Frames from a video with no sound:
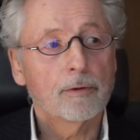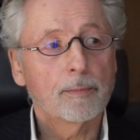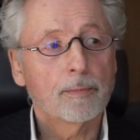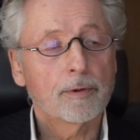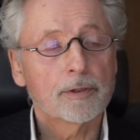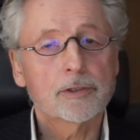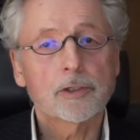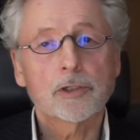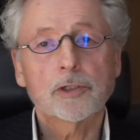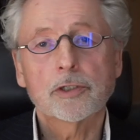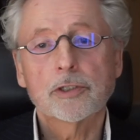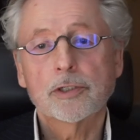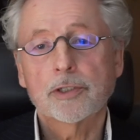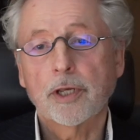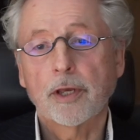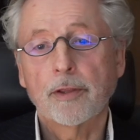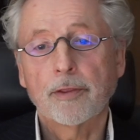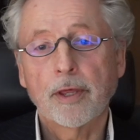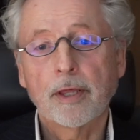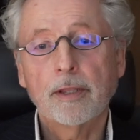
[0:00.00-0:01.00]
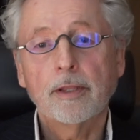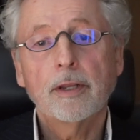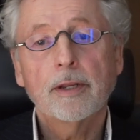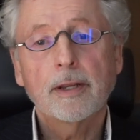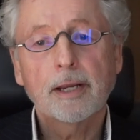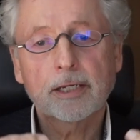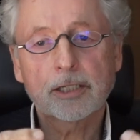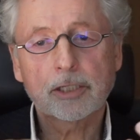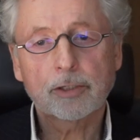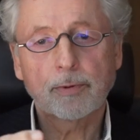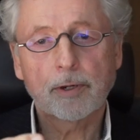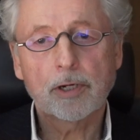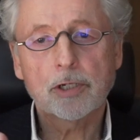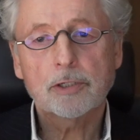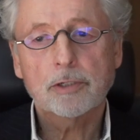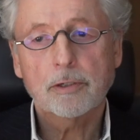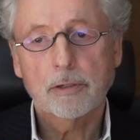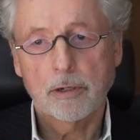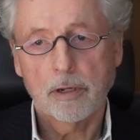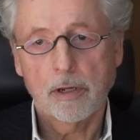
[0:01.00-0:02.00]
positions. And then the next
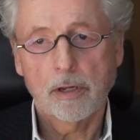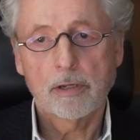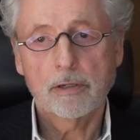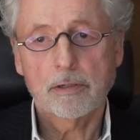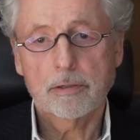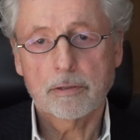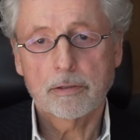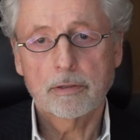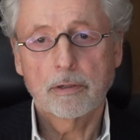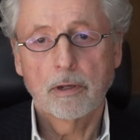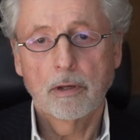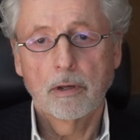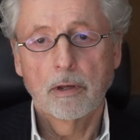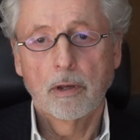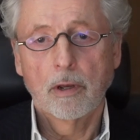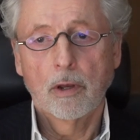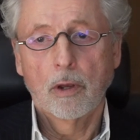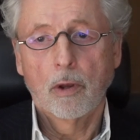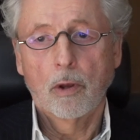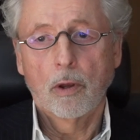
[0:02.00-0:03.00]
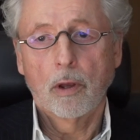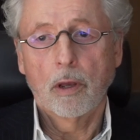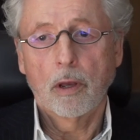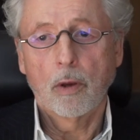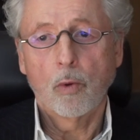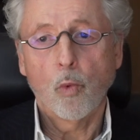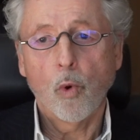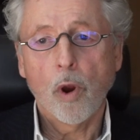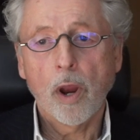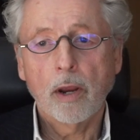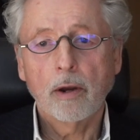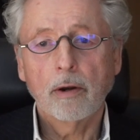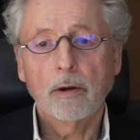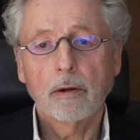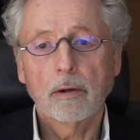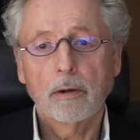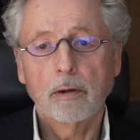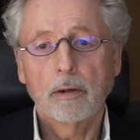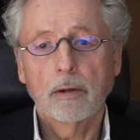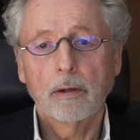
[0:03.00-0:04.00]
question is,
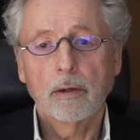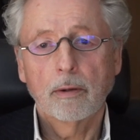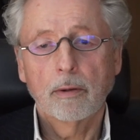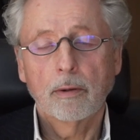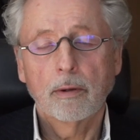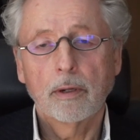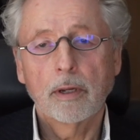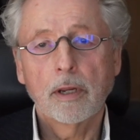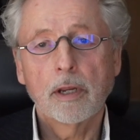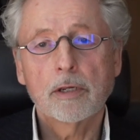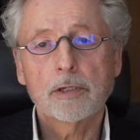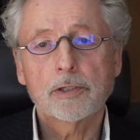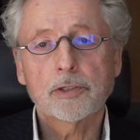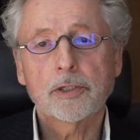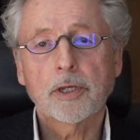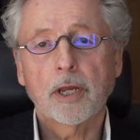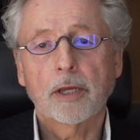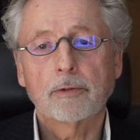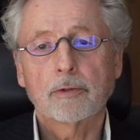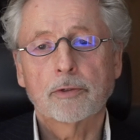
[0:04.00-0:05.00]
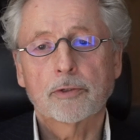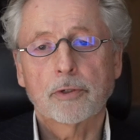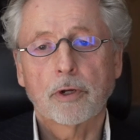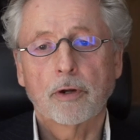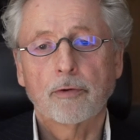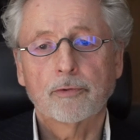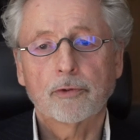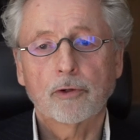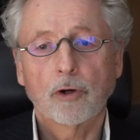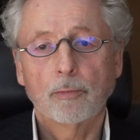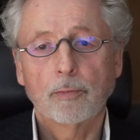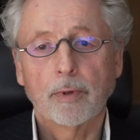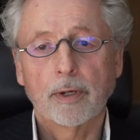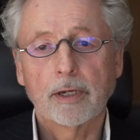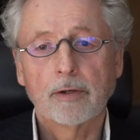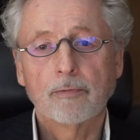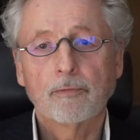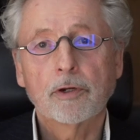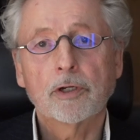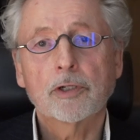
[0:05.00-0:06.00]
where is the unresolved trauma?
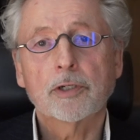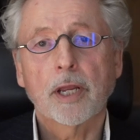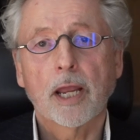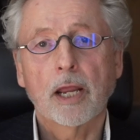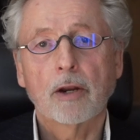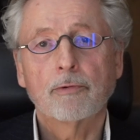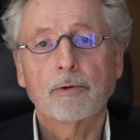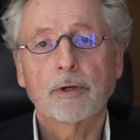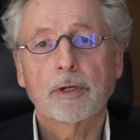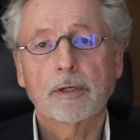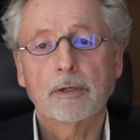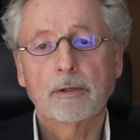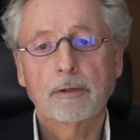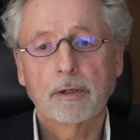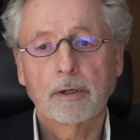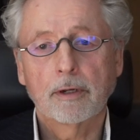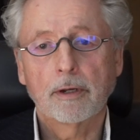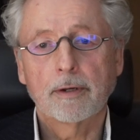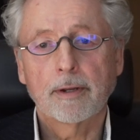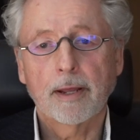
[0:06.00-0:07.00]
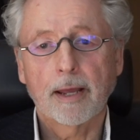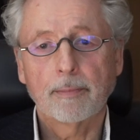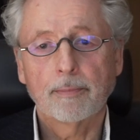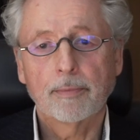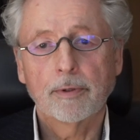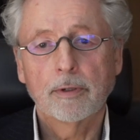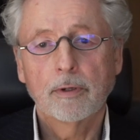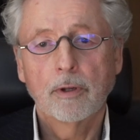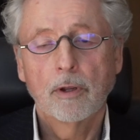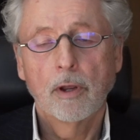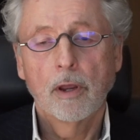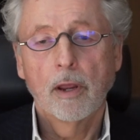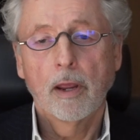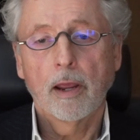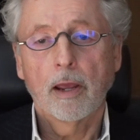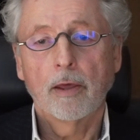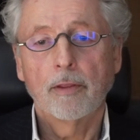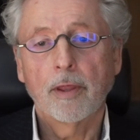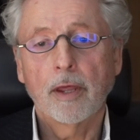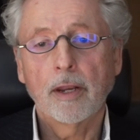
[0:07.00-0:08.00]
In which area did it happen?
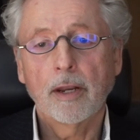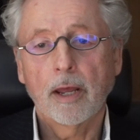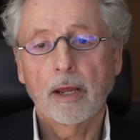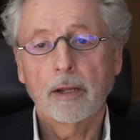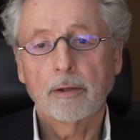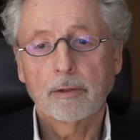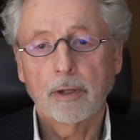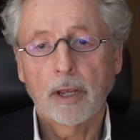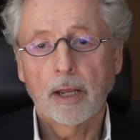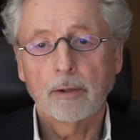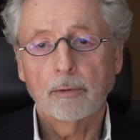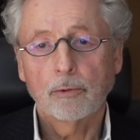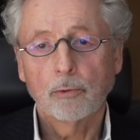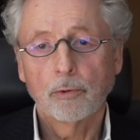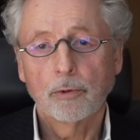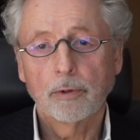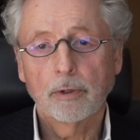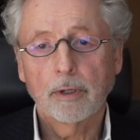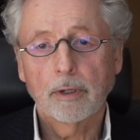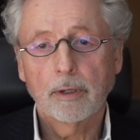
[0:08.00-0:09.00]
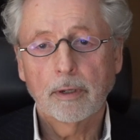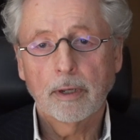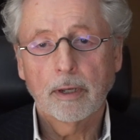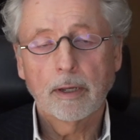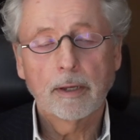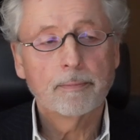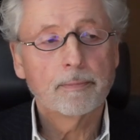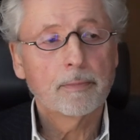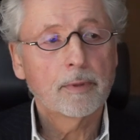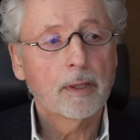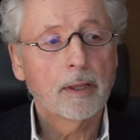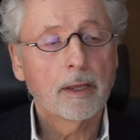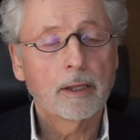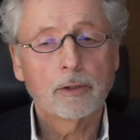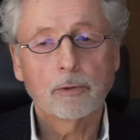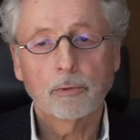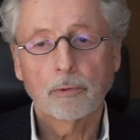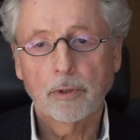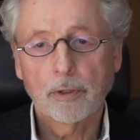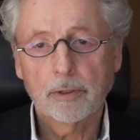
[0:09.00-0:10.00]
And then I do
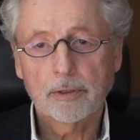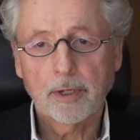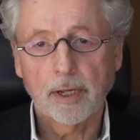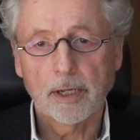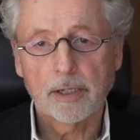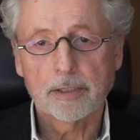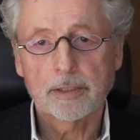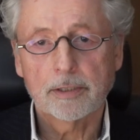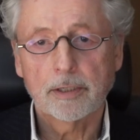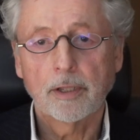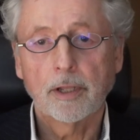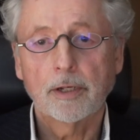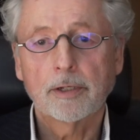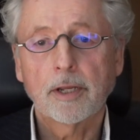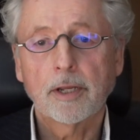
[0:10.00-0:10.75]
the test. And the